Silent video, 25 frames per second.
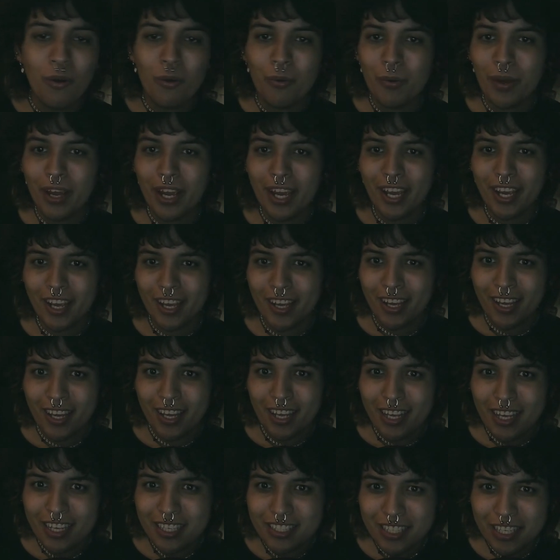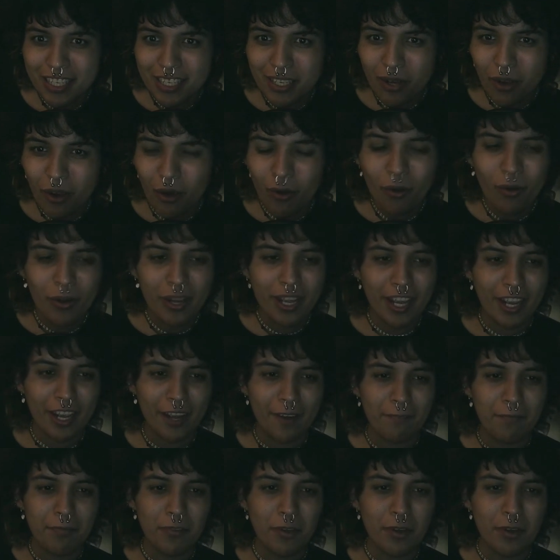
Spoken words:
wait, is he okay?